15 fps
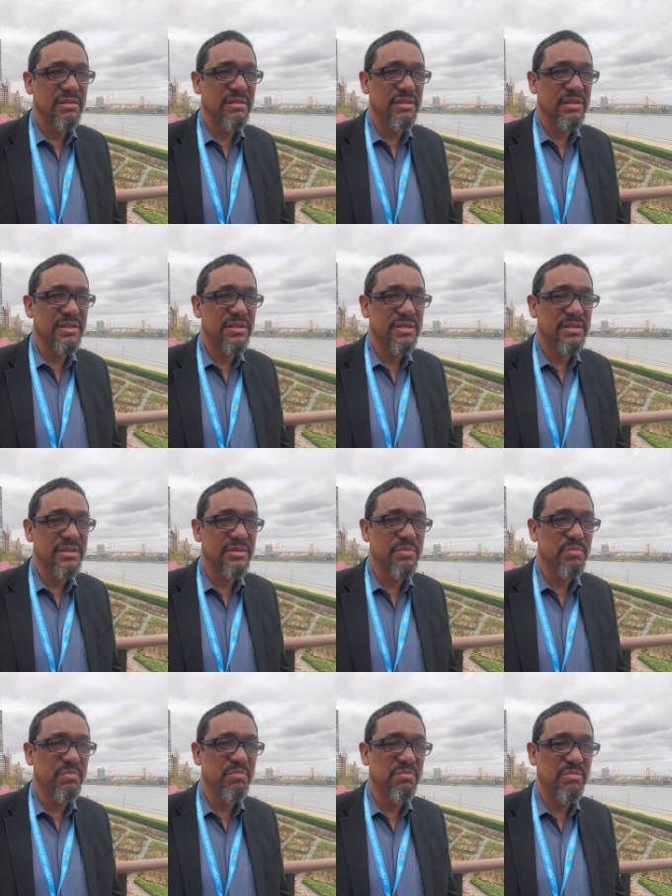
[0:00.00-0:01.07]
is
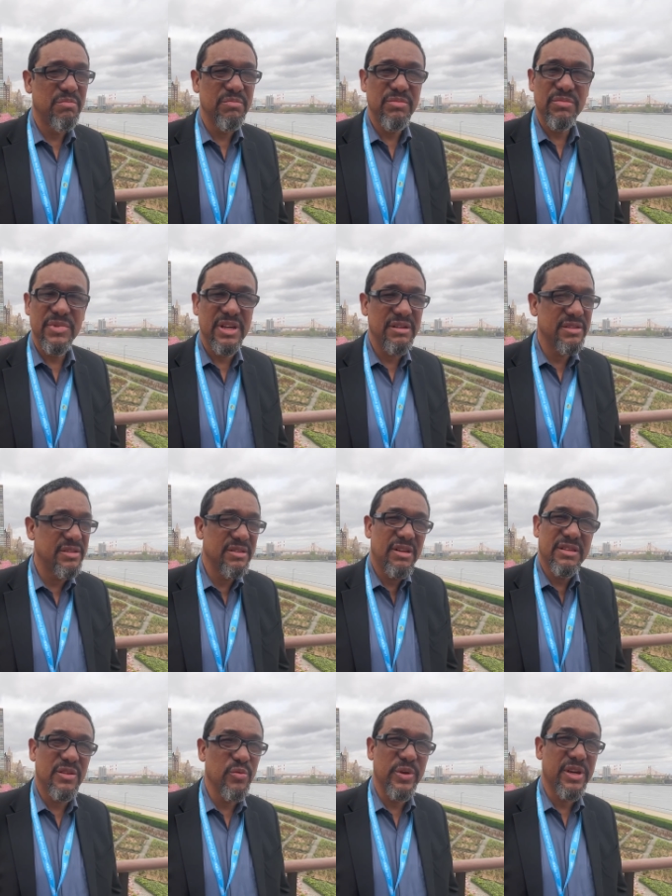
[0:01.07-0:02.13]
mm, there is
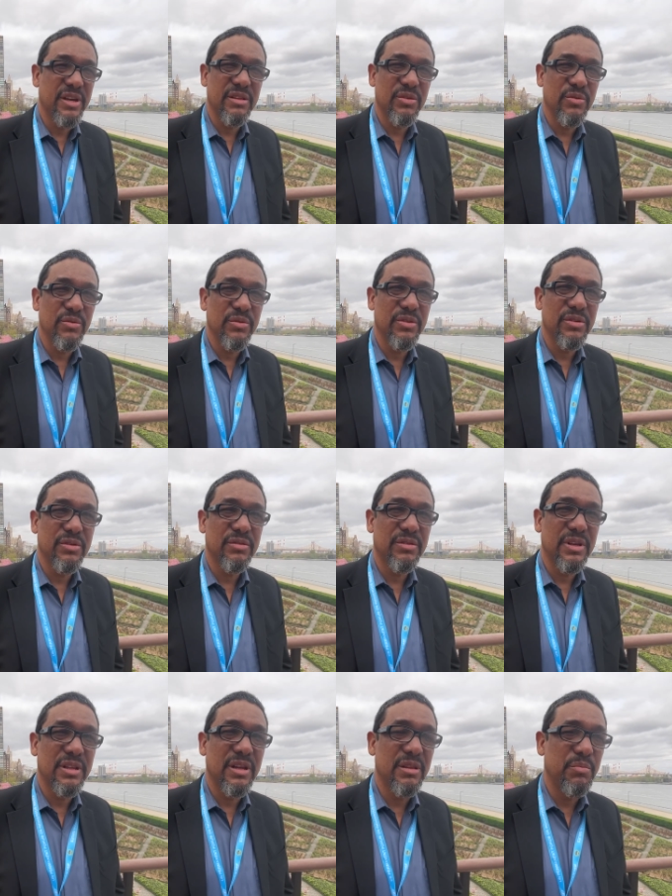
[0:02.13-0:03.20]
nothing we can do, you know,
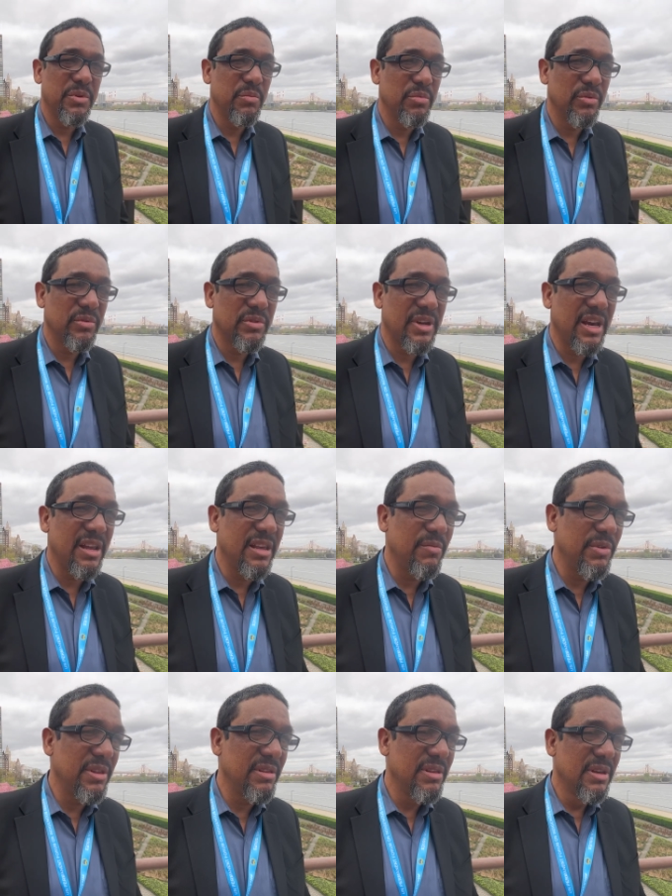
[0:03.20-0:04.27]
and then people can't
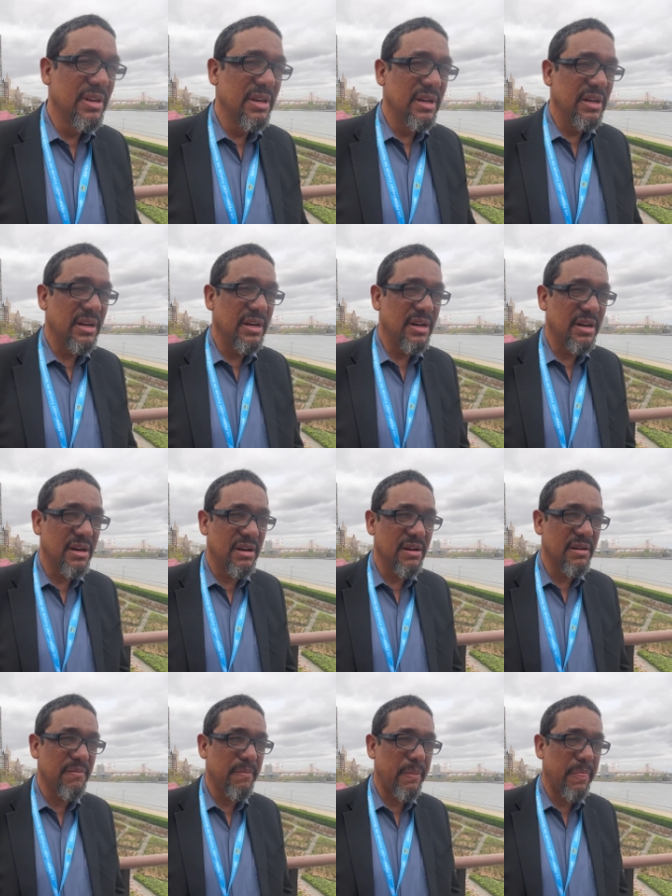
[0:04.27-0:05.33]
even uh,
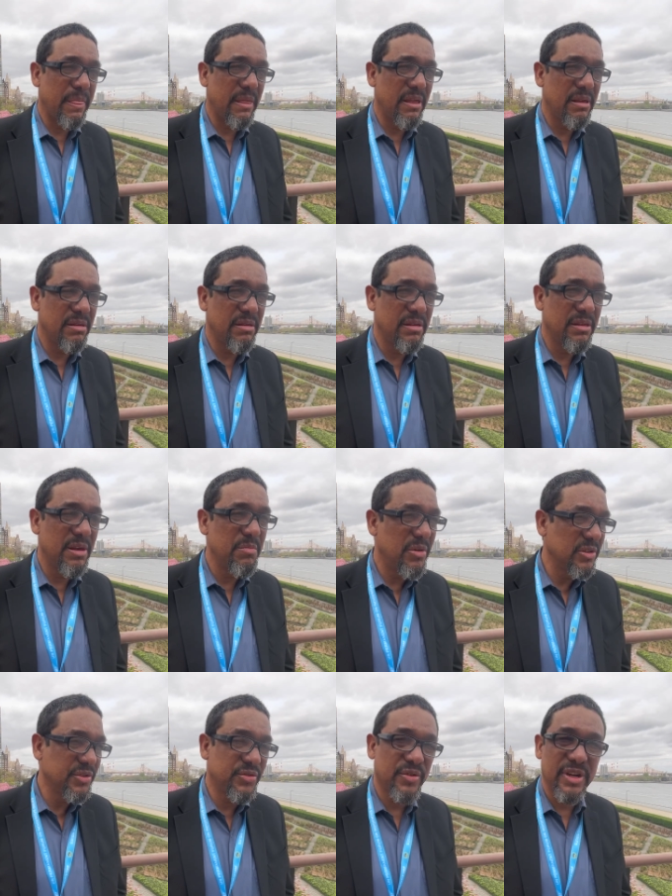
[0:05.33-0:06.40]

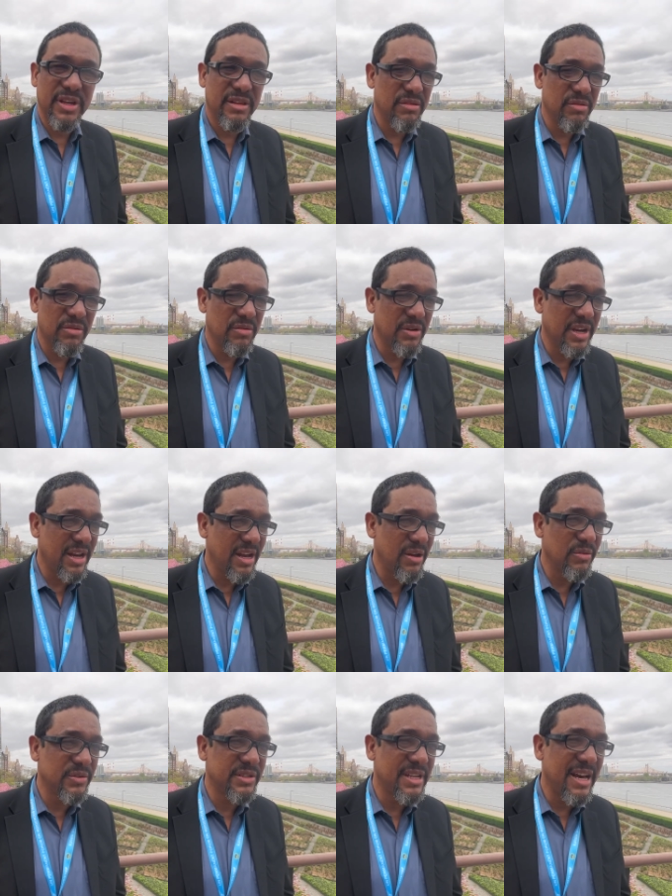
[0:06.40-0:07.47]
demonstrate or, or, get
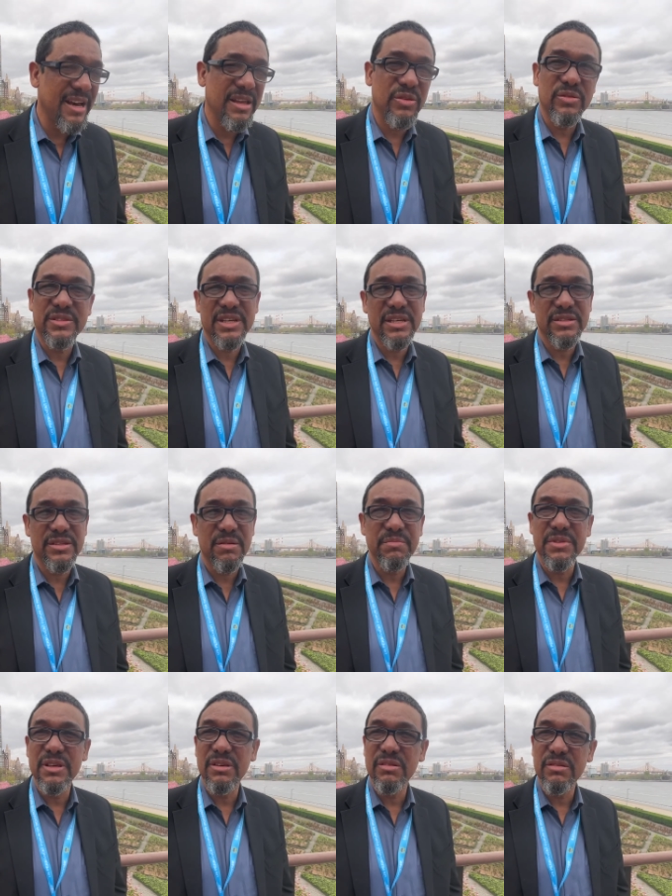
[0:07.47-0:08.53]
outside or say
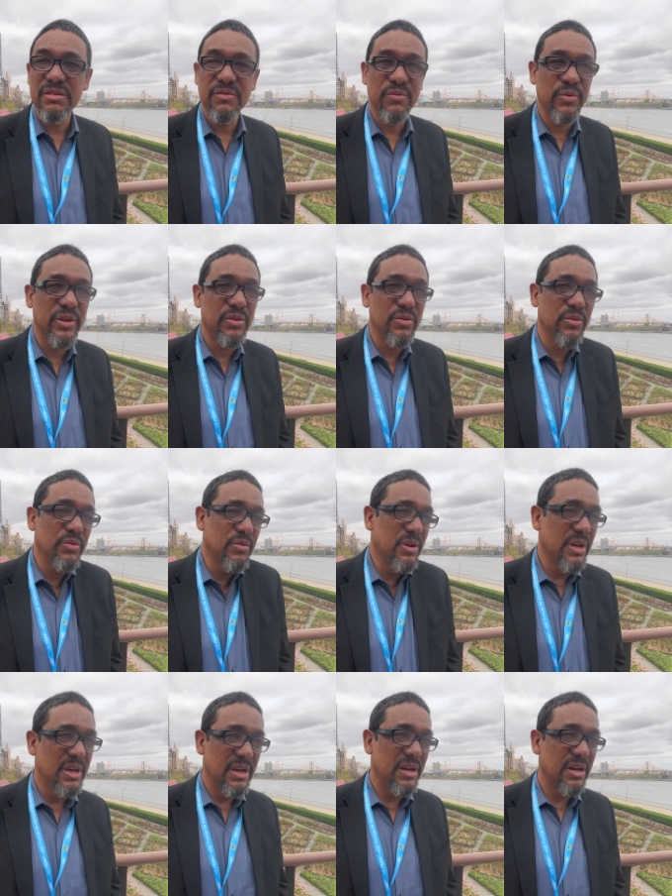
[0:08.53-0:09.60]
something, you know. If we do,
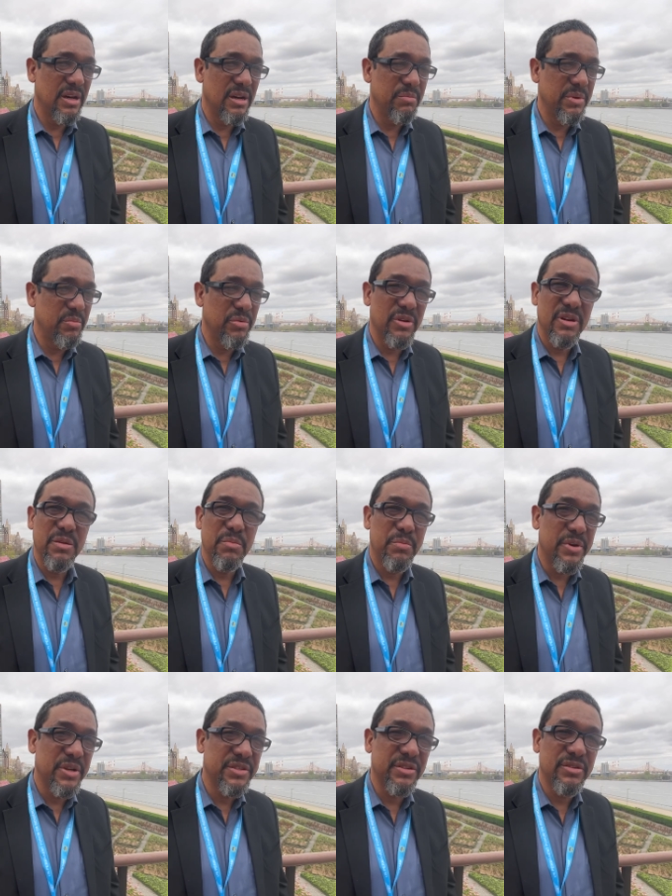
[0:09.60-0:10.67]
uh, people are
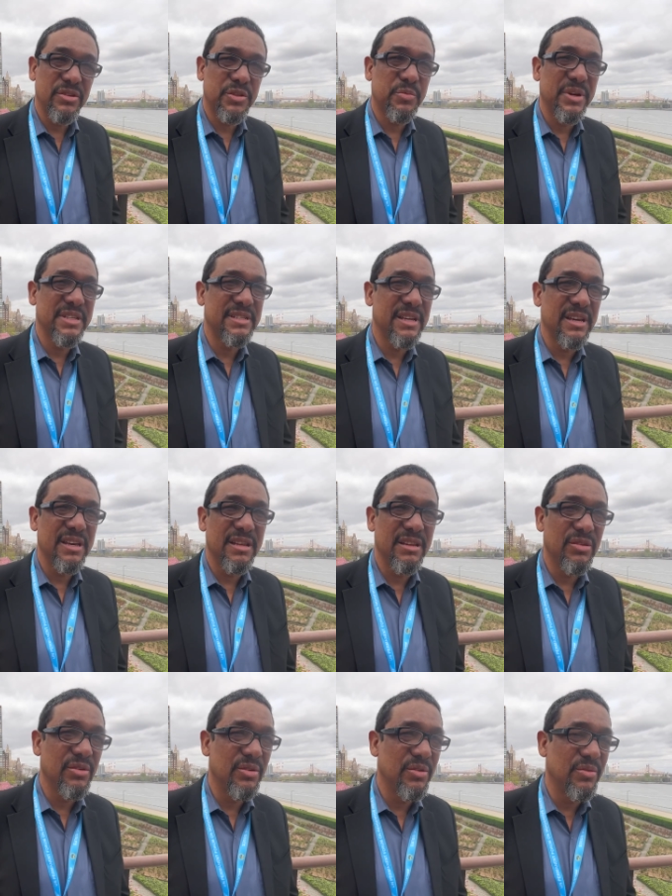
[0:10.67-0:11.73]
imprisoned just by saying,
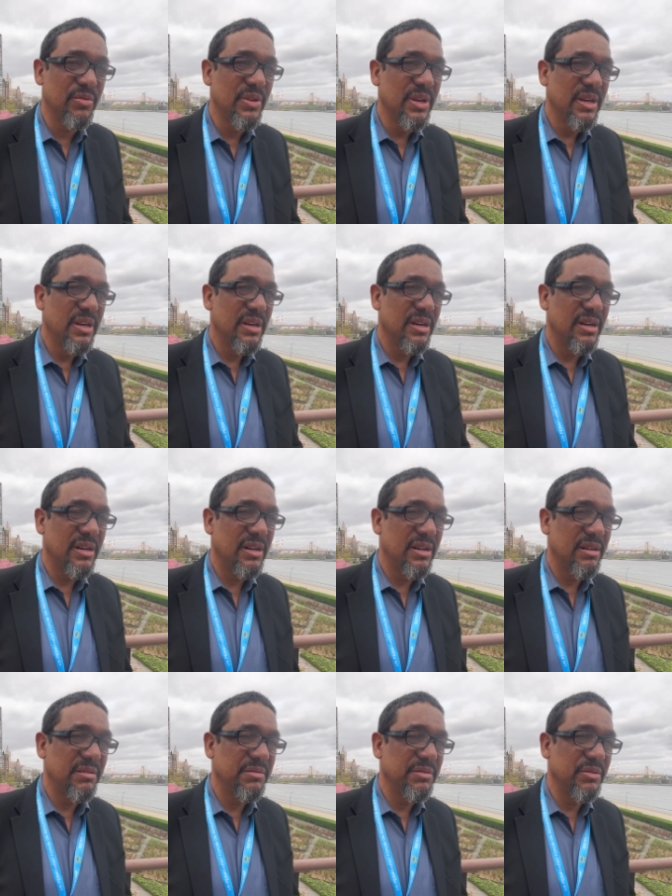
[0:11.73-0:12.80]
you know,
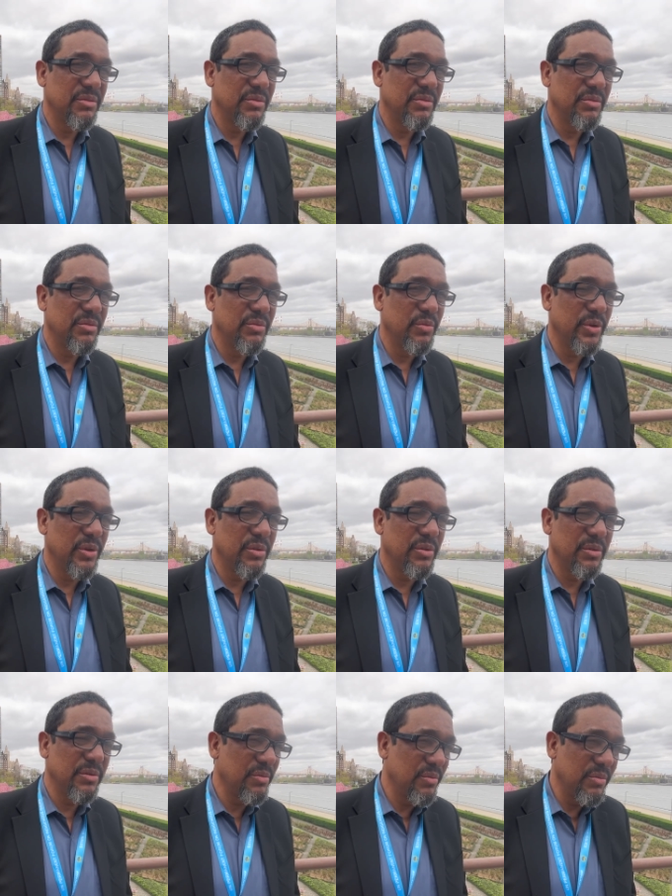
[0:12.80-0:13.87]
uh, we
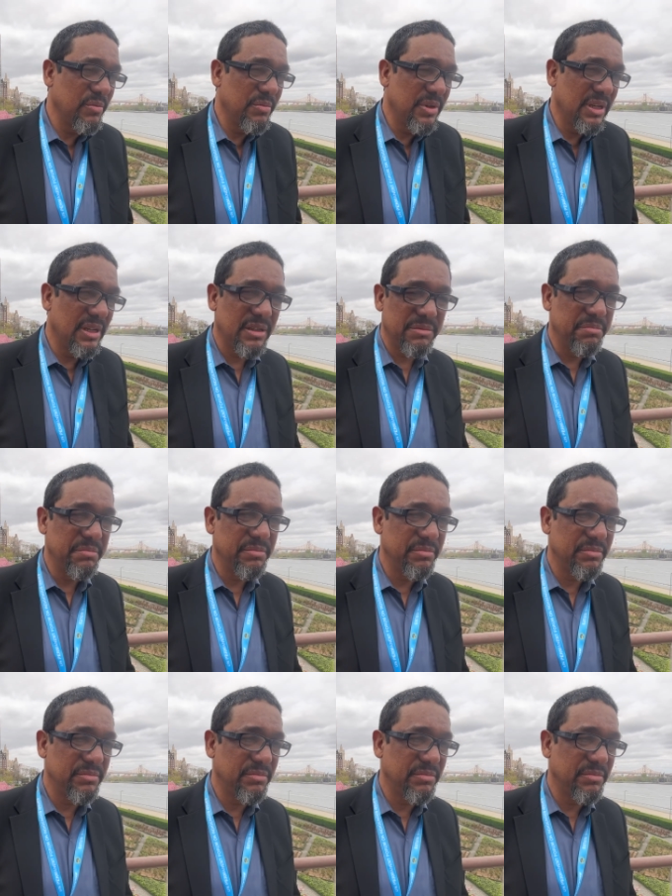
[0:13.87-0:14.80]
um,